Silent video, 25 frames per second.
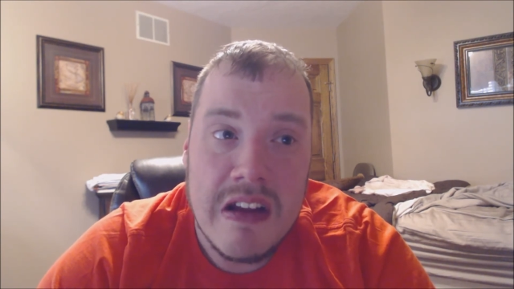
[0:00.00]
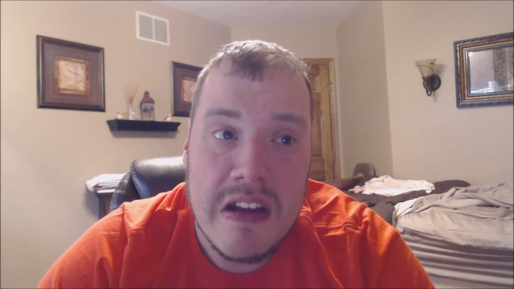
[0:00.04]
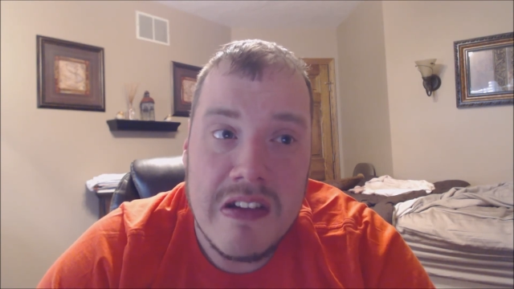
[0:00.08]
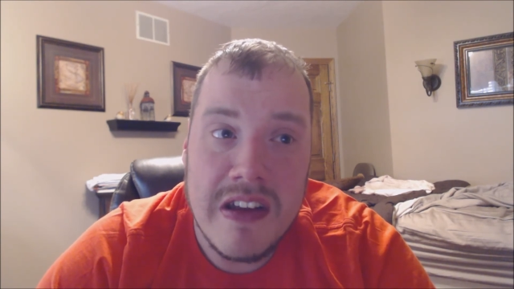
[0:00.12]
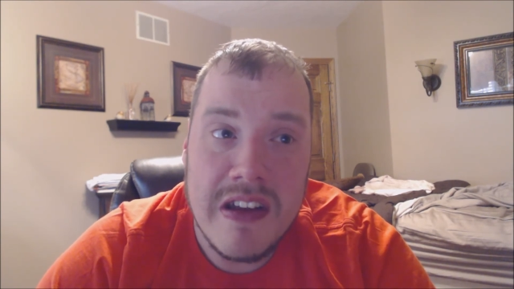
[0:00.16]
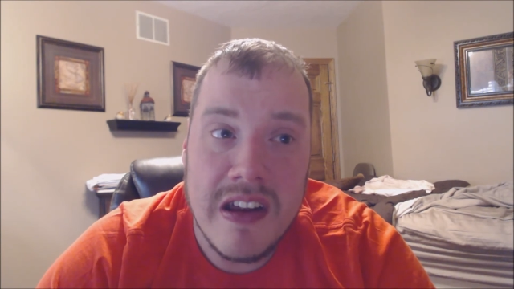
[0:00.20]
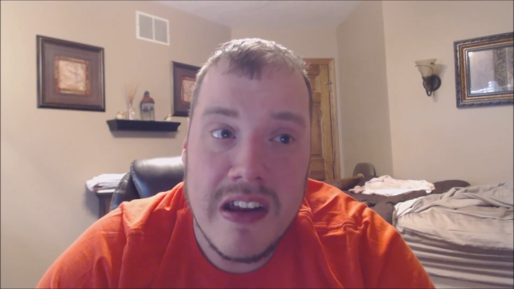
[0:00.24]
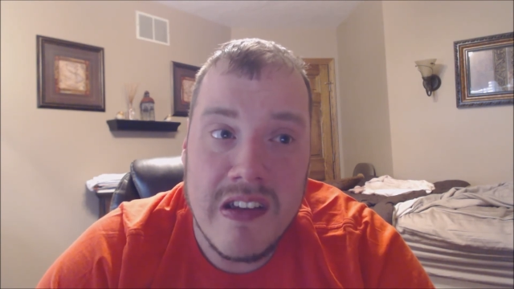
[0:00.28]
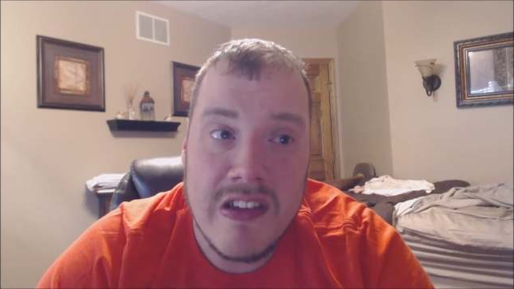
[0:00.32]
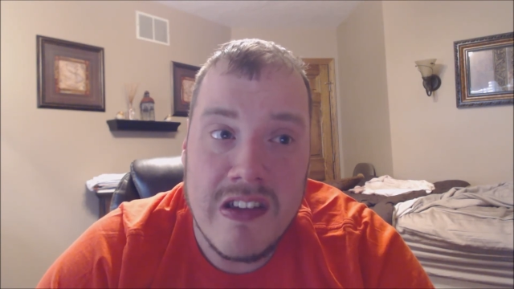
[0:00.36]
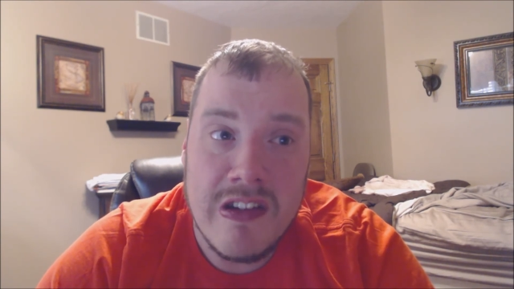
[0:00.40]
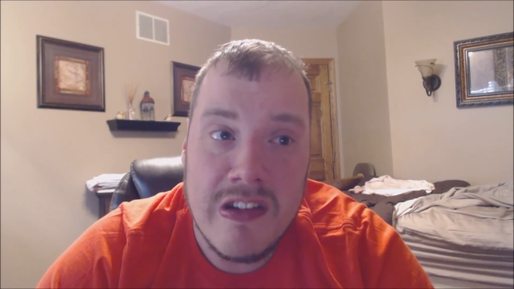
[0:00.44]

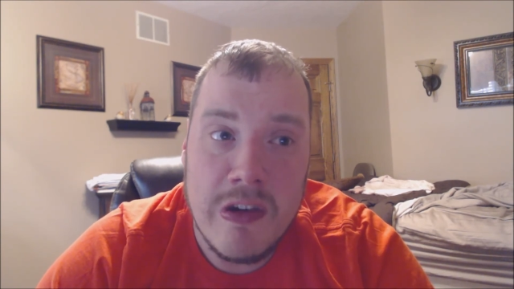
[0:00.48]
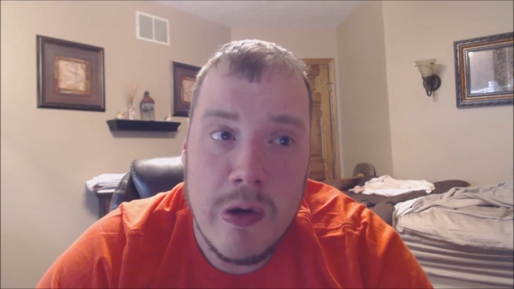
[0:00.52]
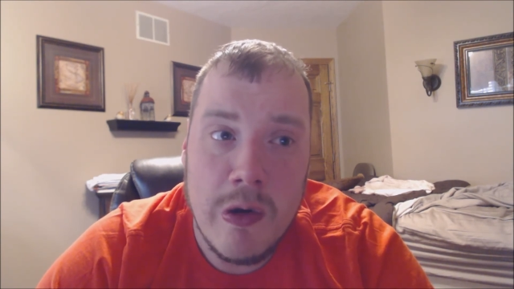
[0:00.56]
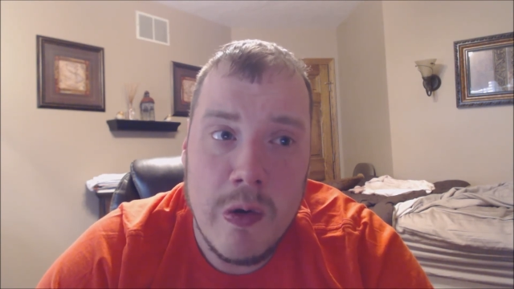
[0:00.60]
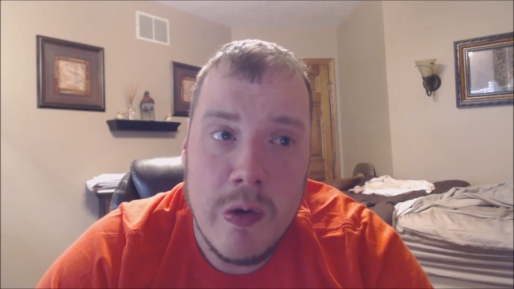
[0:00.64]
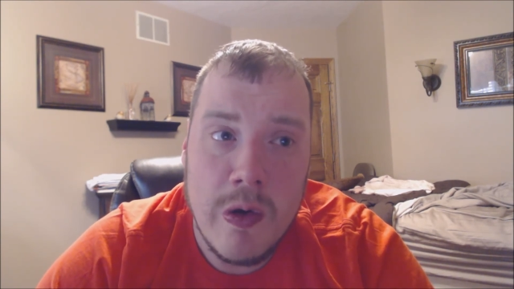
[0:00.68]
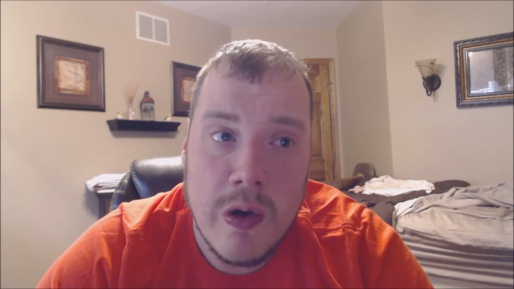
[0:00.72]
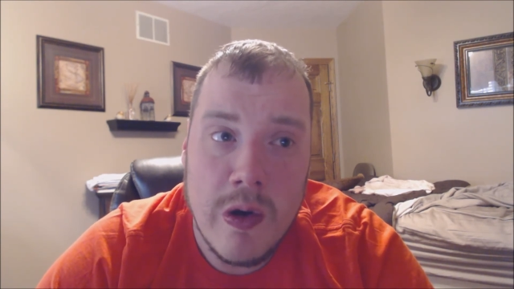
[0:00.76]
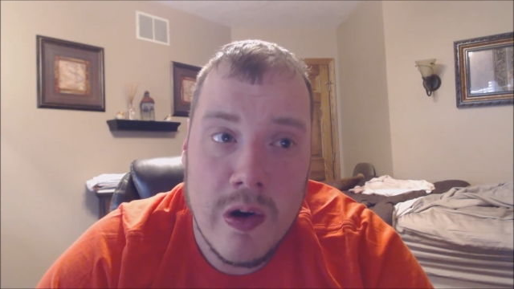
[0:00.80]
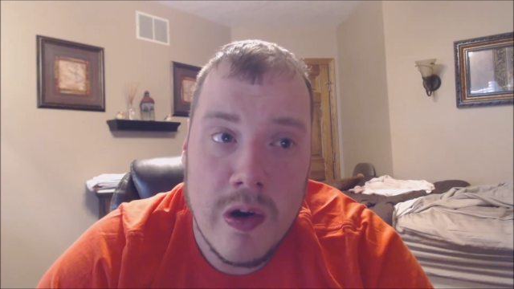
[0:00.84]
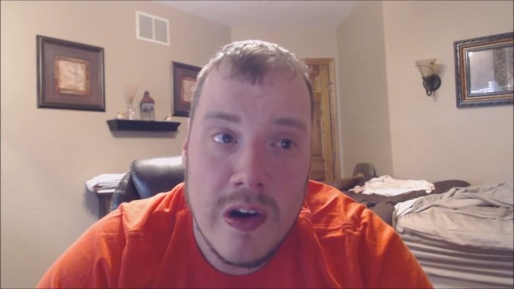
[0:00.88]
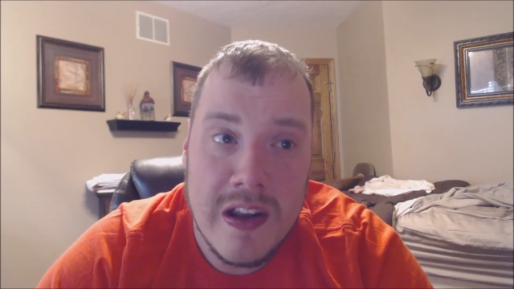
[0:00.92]
she is
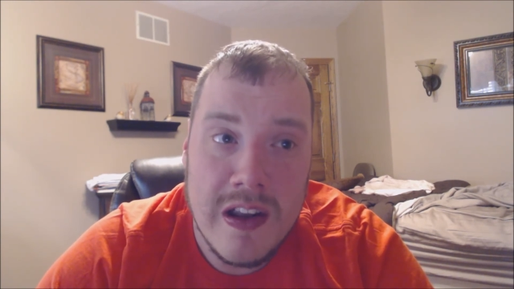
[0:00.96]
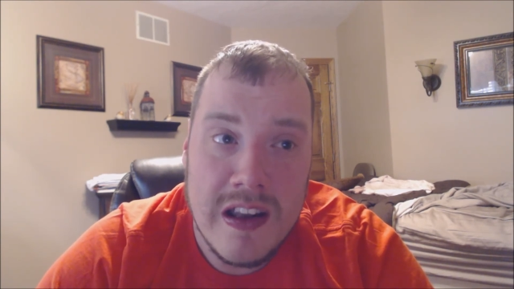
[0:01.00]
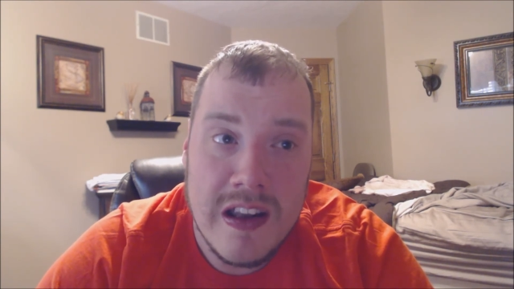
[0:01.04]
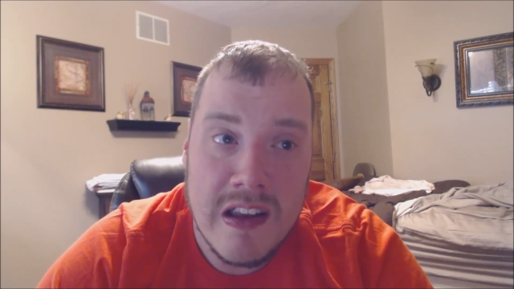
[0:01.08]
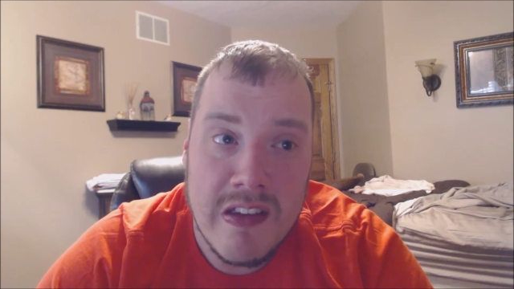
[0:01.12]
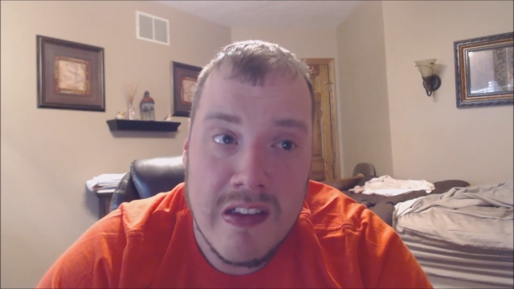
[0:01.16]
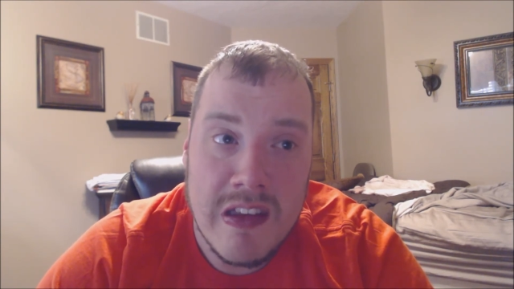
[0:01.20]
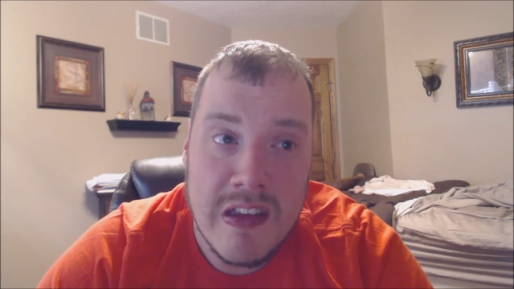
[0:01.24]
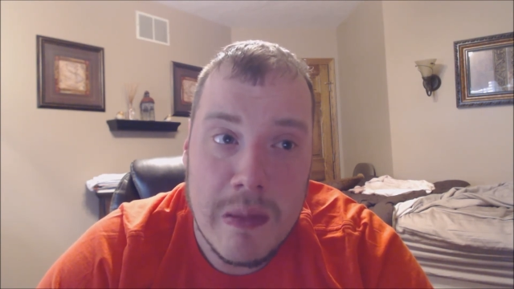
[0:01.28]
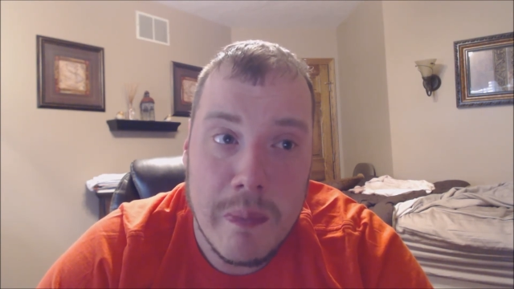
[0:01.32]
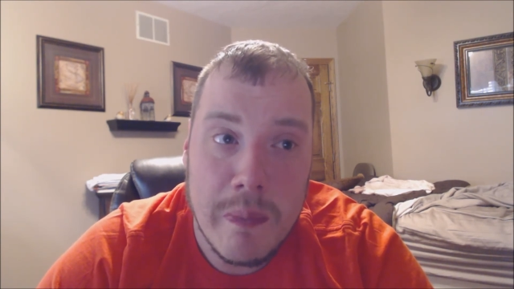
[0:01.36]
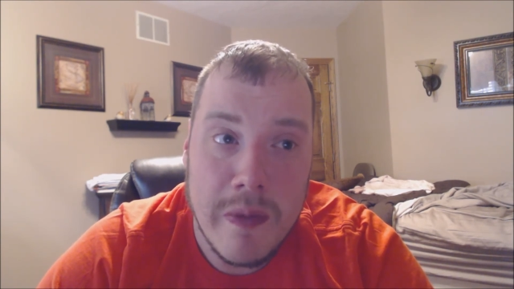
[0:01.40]
too good
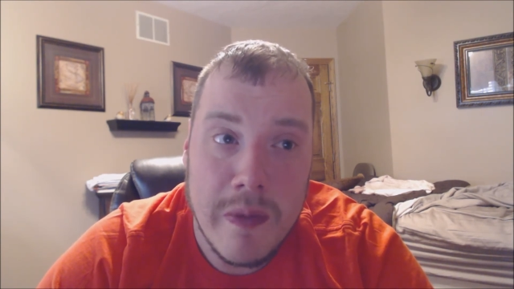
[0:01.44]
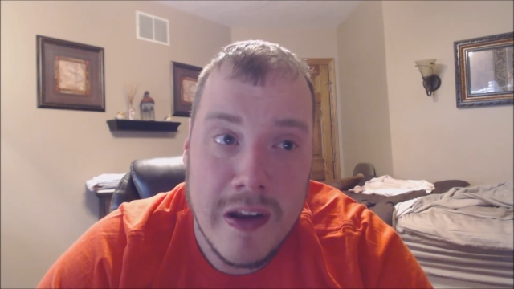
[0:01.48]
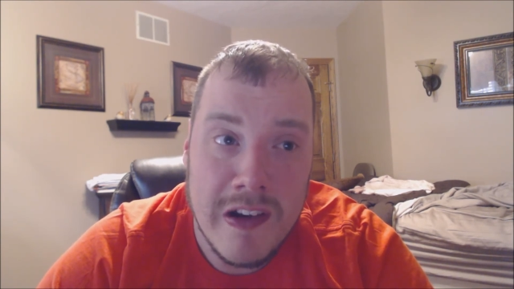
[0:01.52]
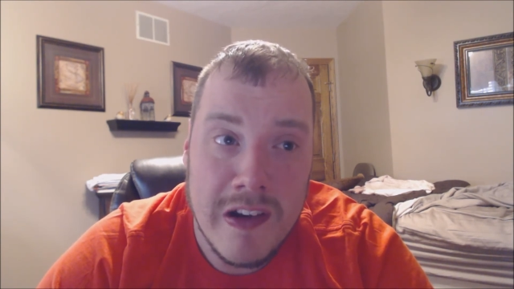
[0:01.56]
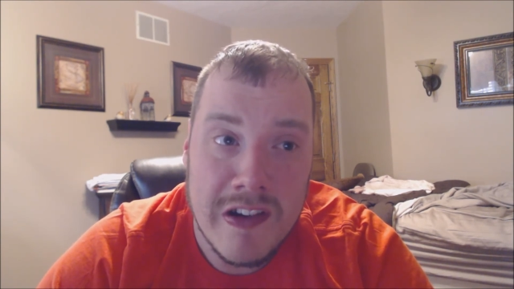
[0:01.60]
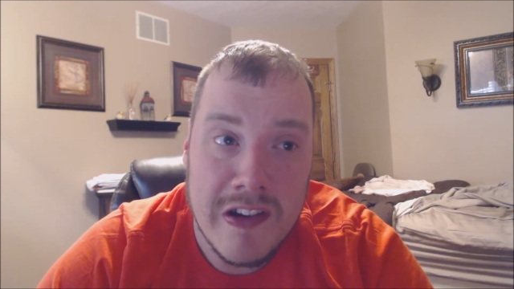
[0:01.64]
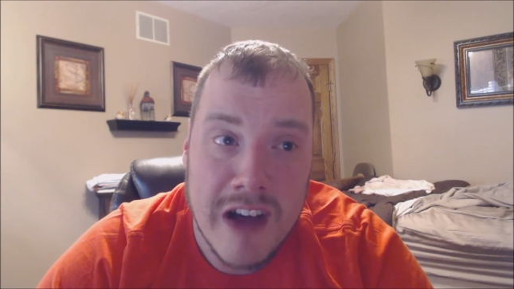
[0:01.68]
to simply